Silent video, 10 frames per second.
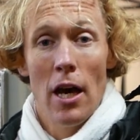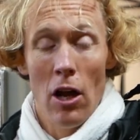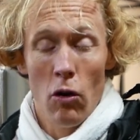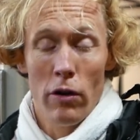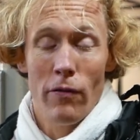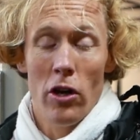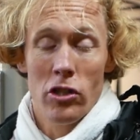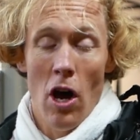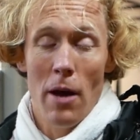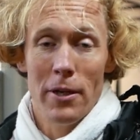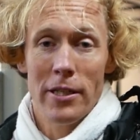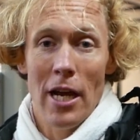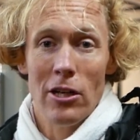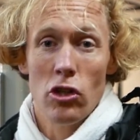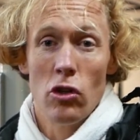a lot of our time and
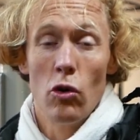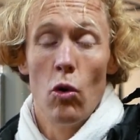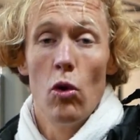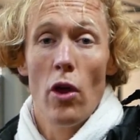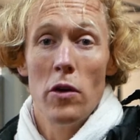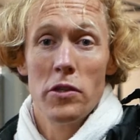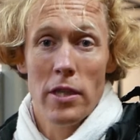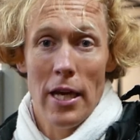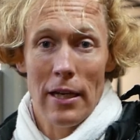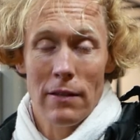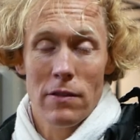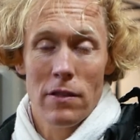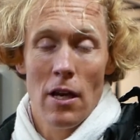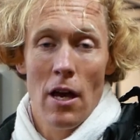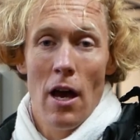attention on all those things